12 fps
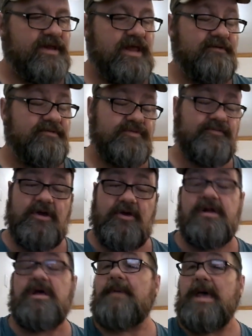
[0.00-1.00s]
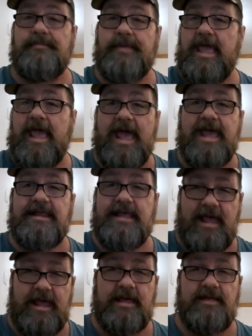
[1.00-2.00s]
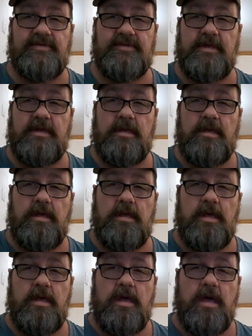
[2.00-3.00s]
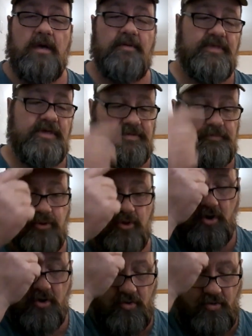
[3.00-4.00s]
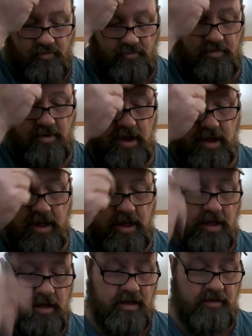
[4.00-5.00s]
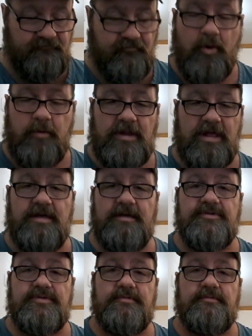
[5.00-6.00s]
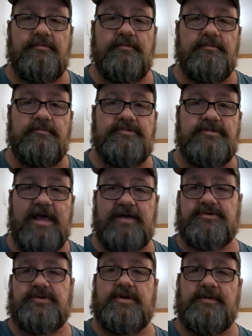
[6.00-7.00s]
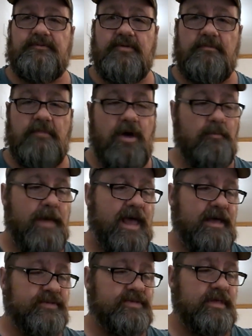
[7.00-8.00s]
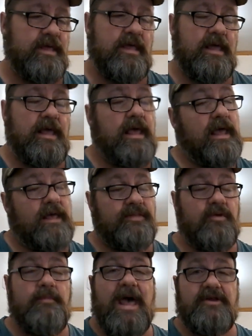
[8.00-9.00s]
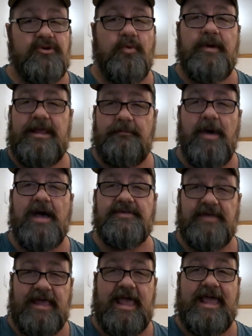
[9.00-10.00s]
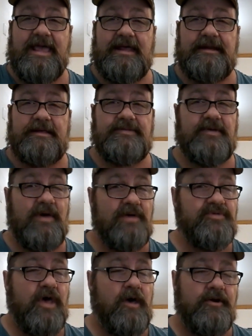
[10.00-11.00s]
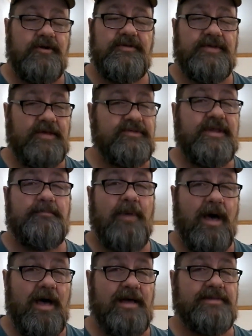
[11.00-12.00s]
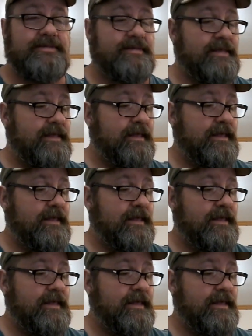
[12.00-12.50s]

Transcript: And I was figuring up 8 cans of this Pro Formula texture from Homax. And they're about 20 bucks a can. So that was 160 bucks.